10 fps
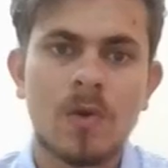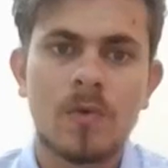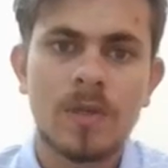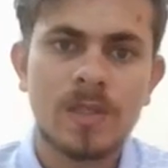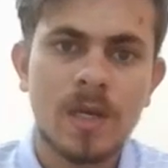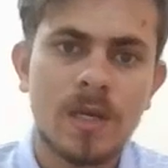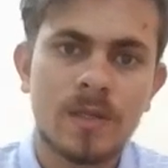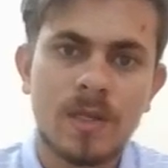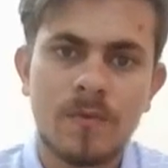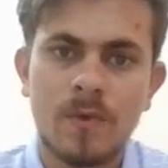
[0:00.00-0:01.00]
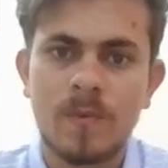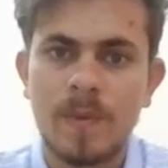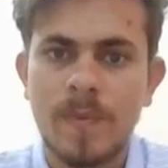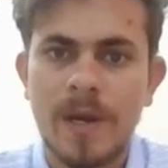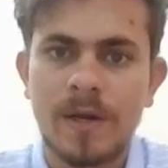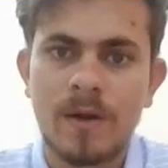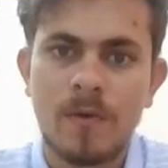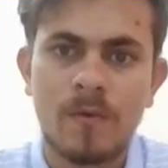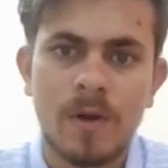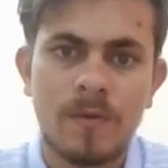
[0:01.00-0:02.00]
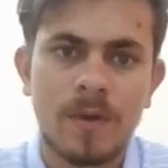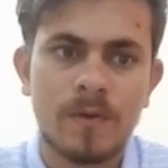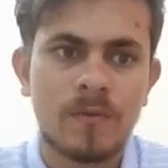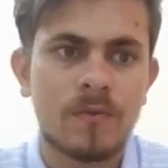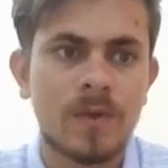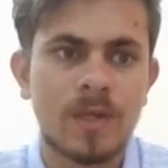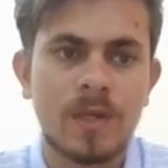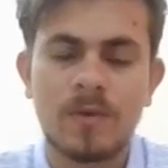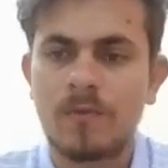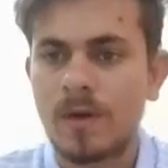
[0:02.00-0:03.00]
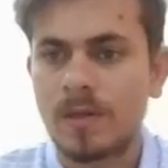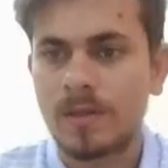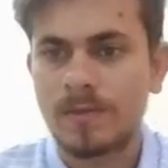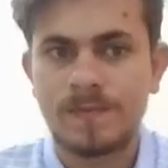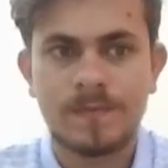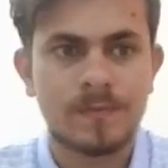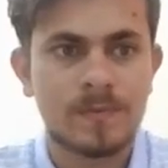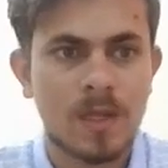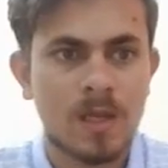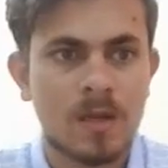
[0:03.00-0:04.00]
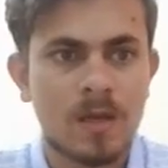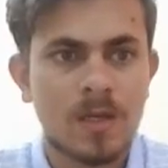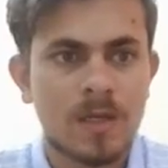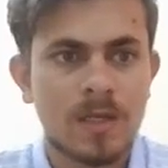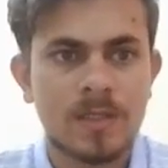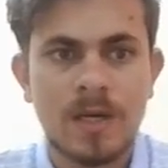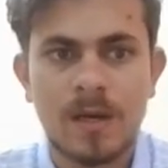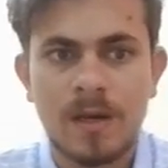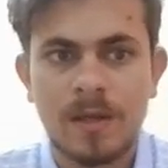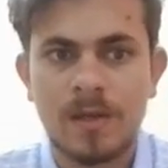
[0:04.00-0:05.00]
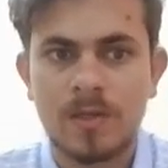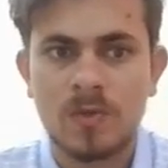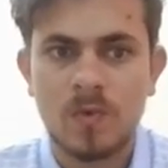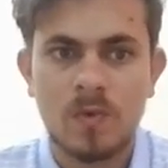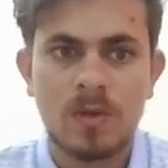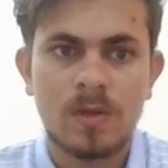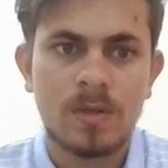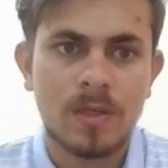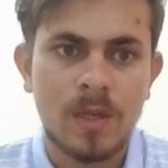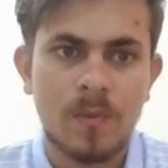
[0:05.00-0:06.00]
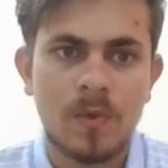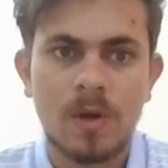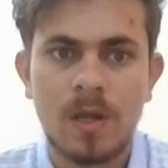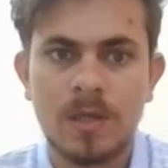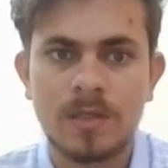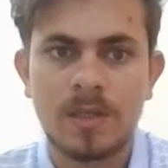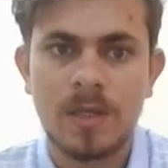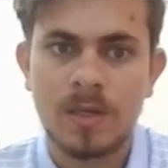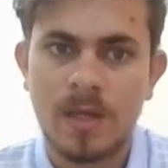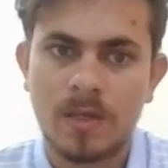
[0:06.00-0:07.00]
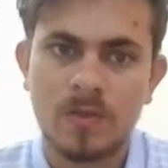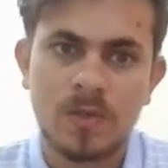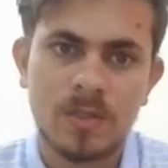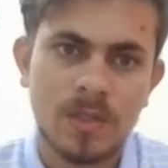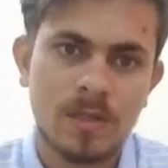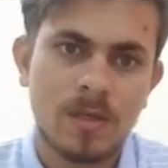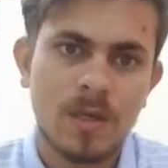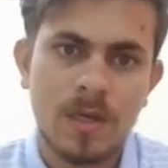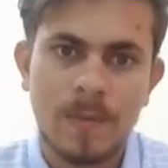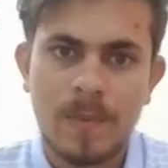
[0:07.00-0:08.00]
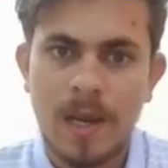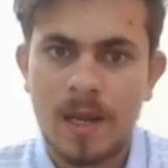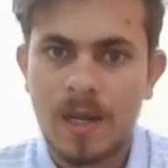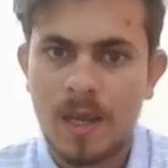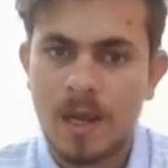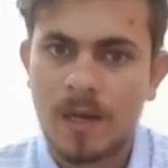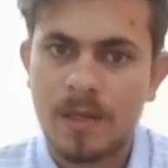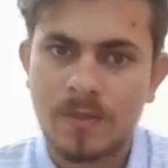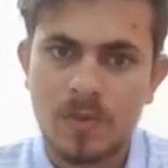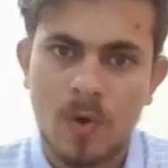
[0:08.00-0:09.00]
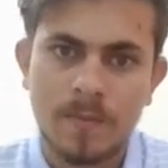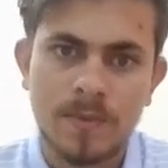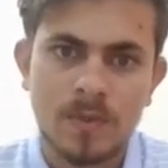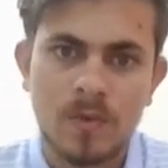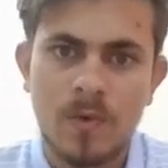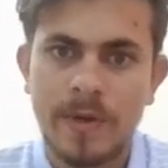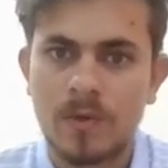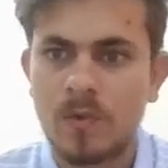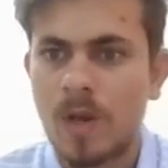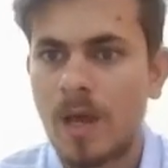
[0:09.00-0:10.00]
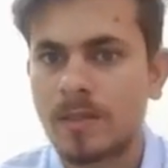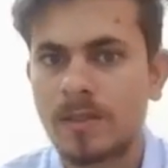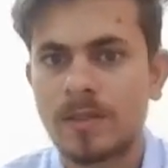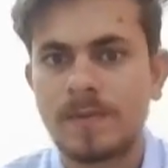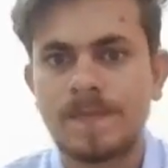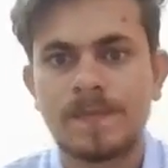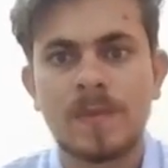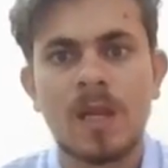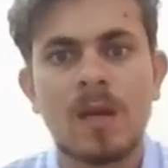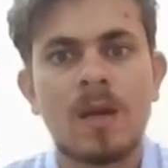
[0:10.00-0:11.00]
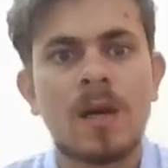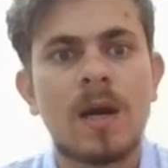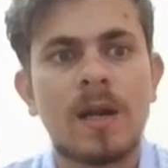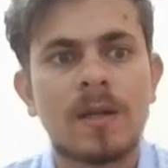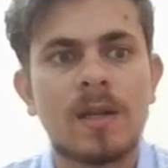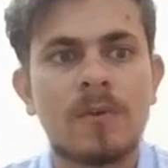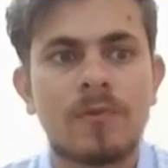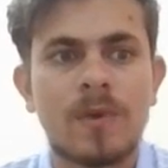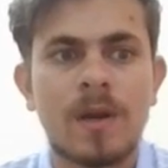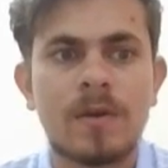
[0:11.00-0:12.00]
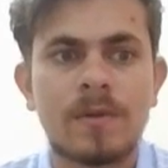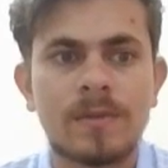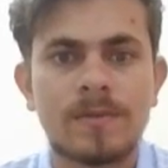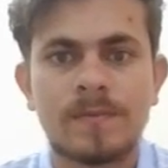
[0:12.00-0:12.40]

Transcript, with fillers: who decide they would be better off living with their father. Struggling in school, demoralized and exhausted, Betty Anne stops going to classes until a friend